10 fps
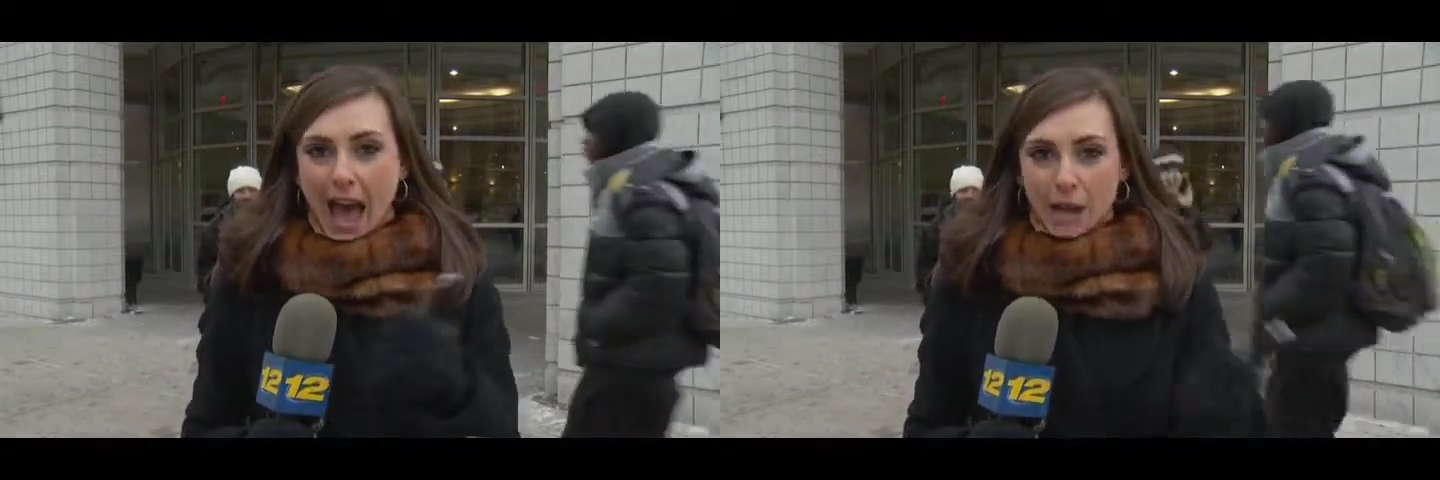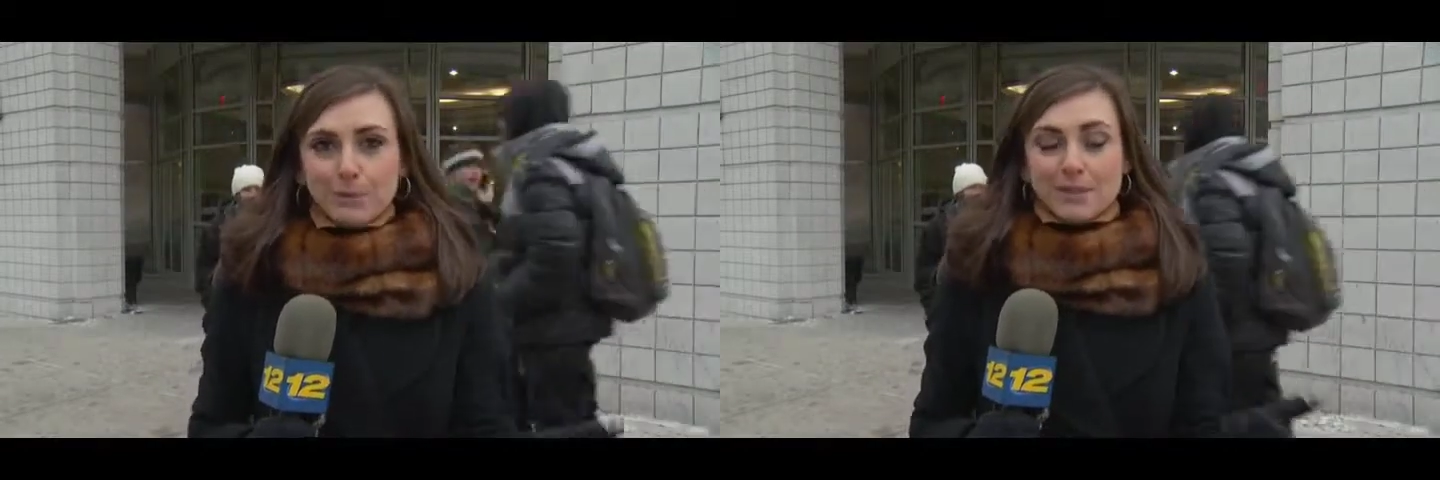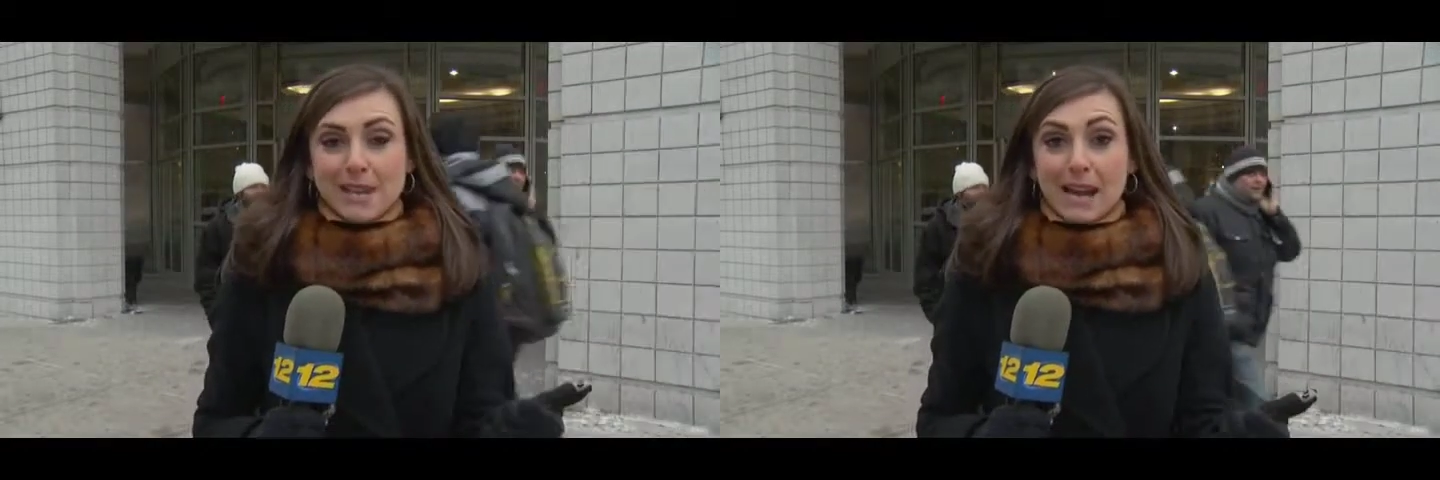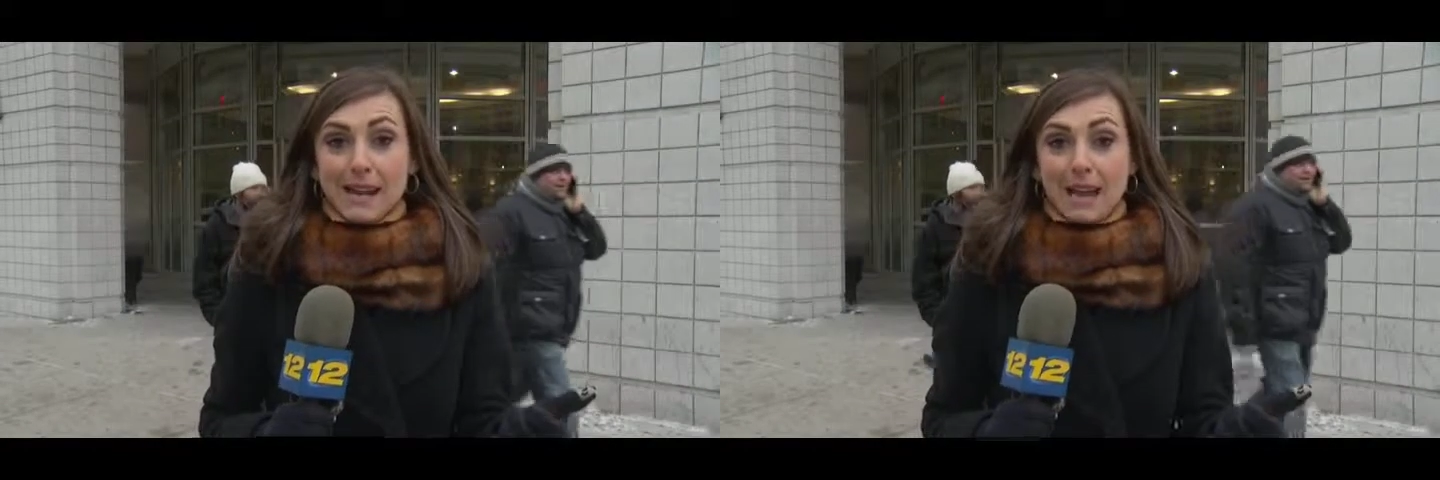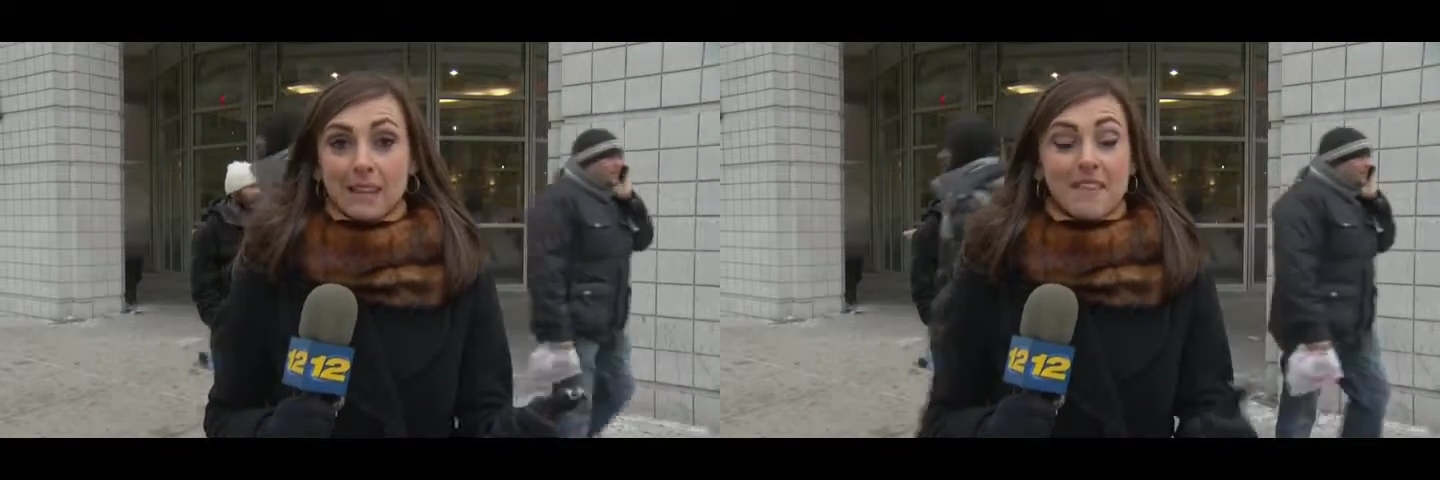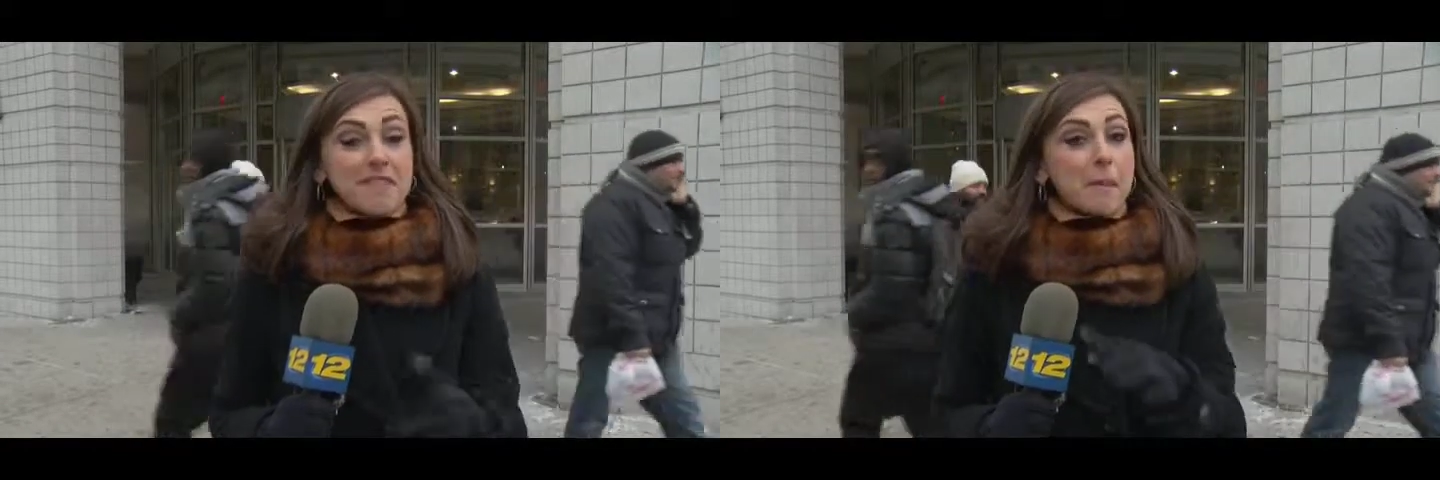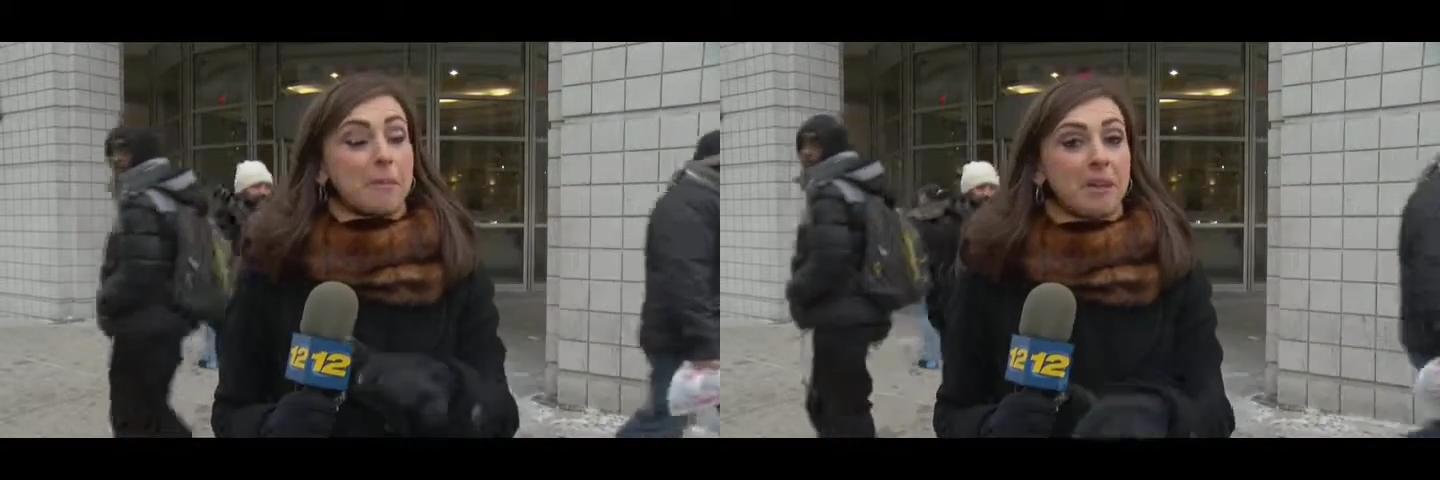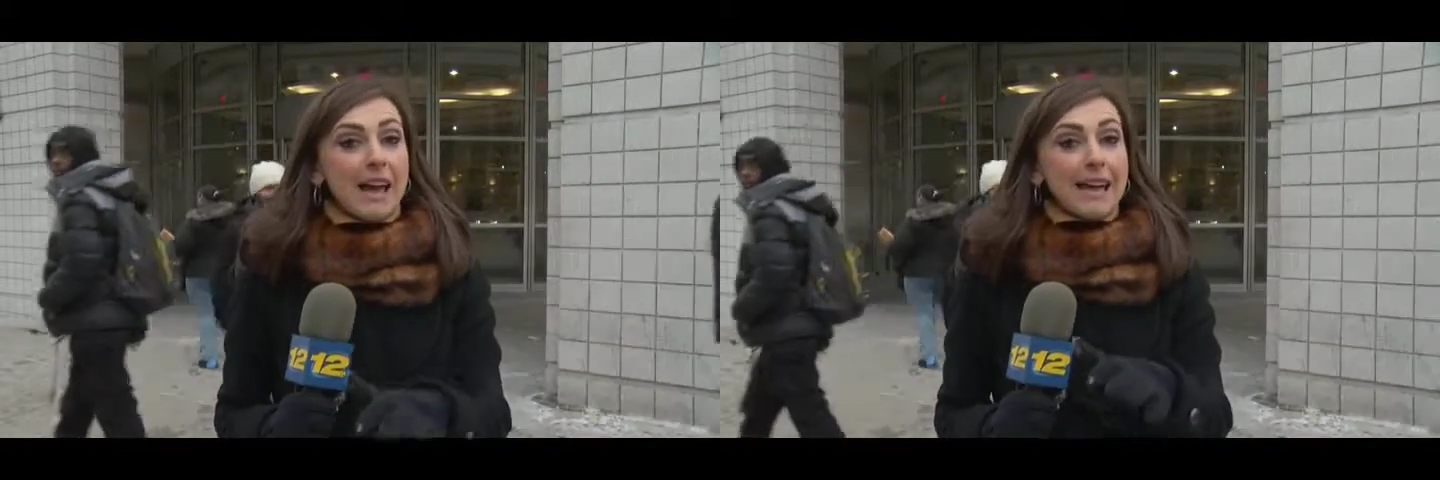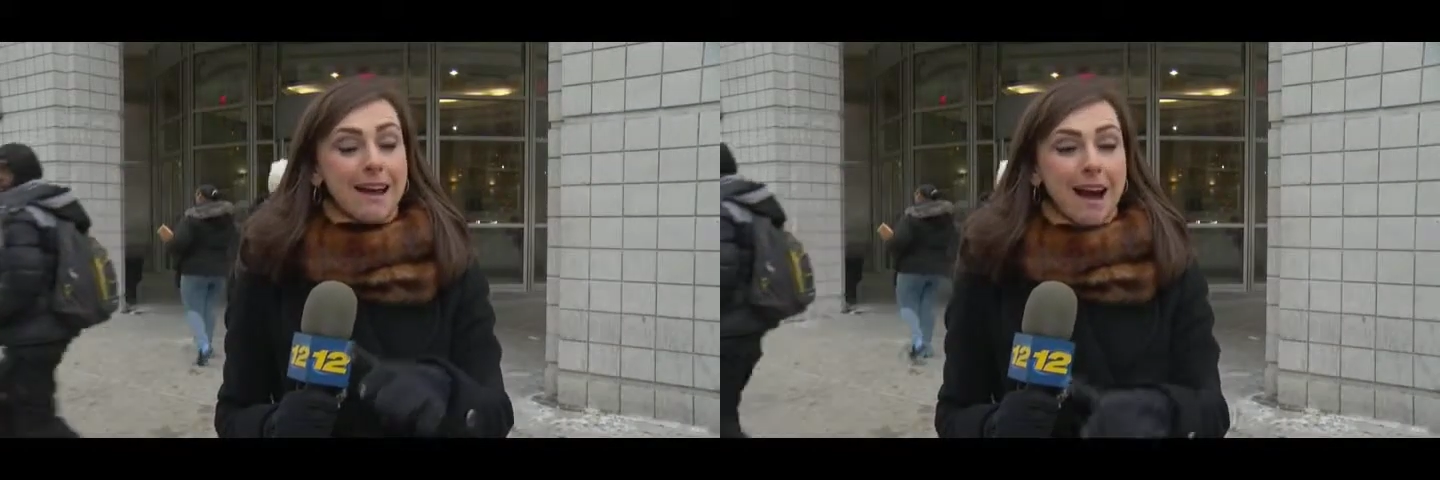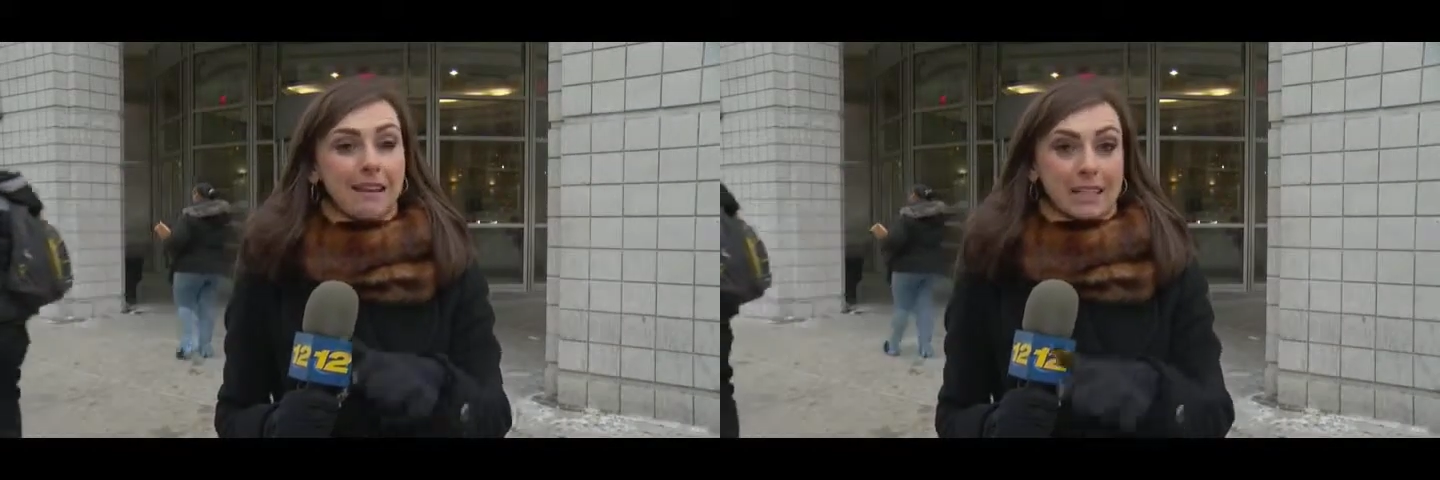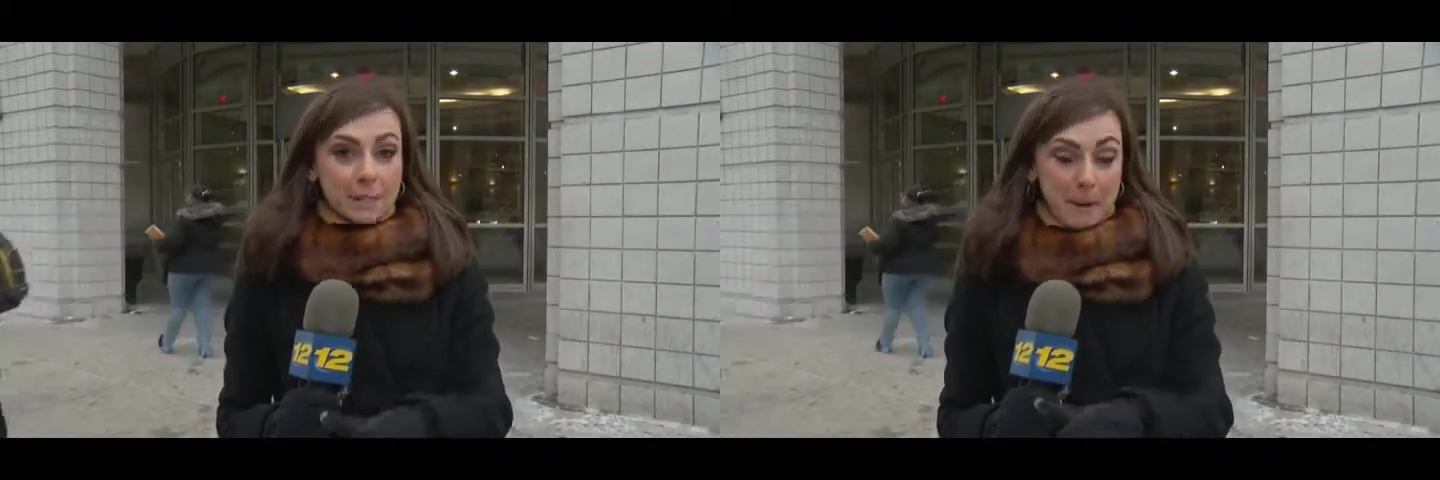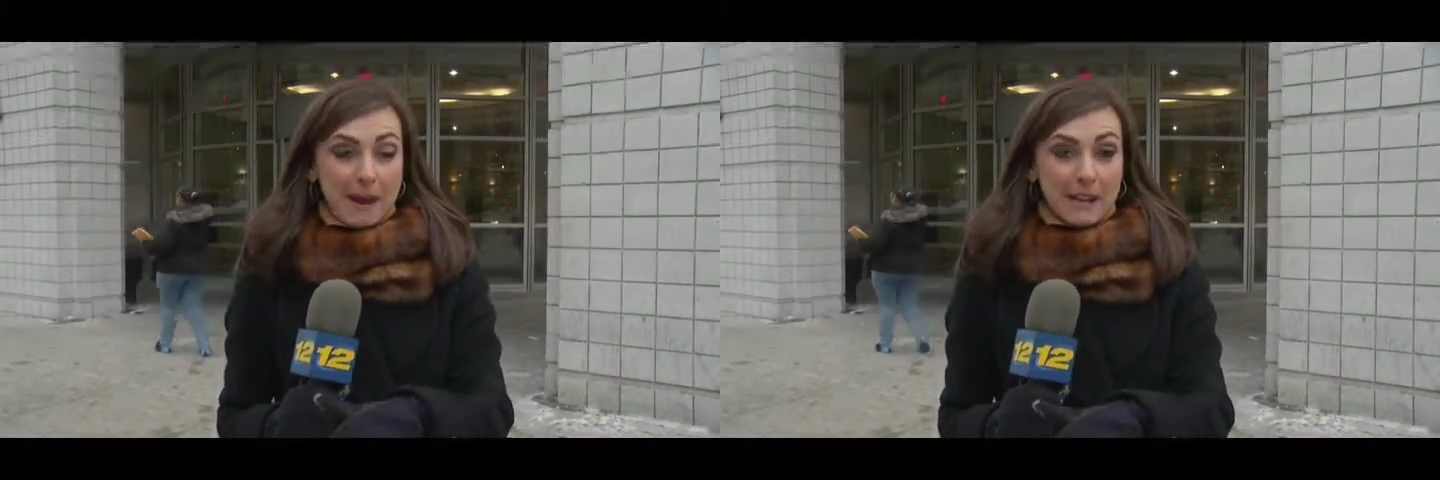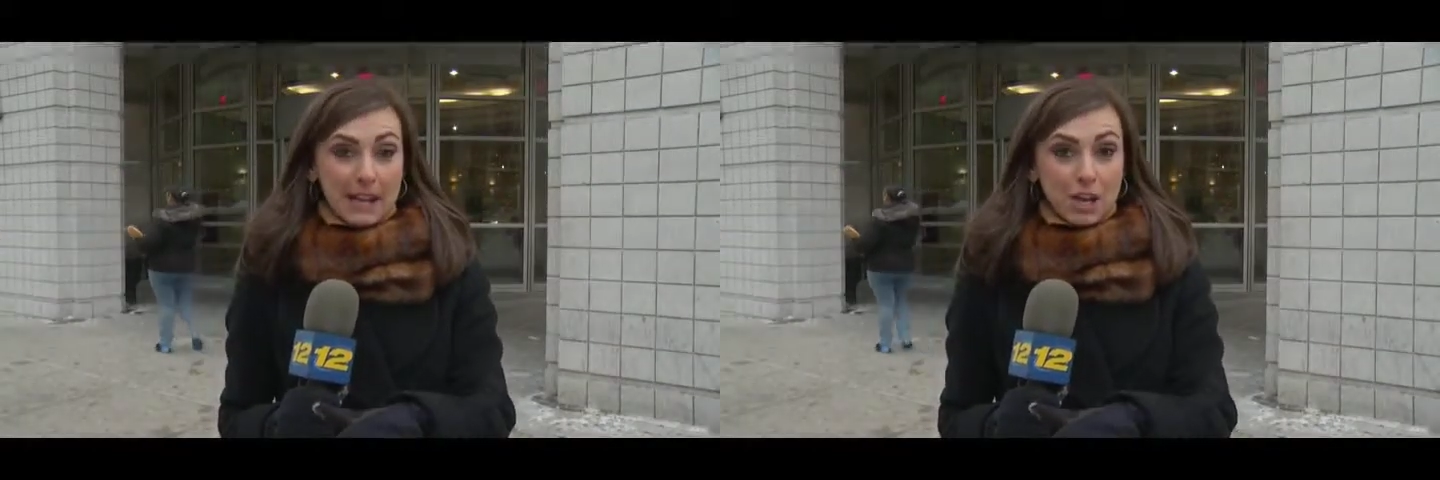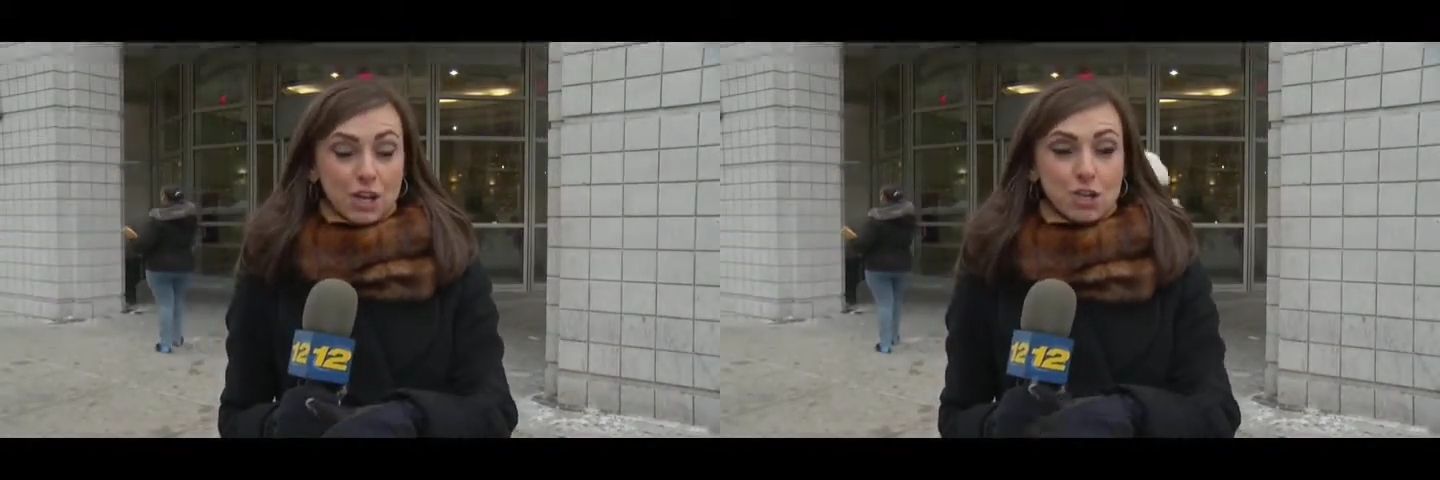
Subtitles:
out in Staten Island that they plan on expanding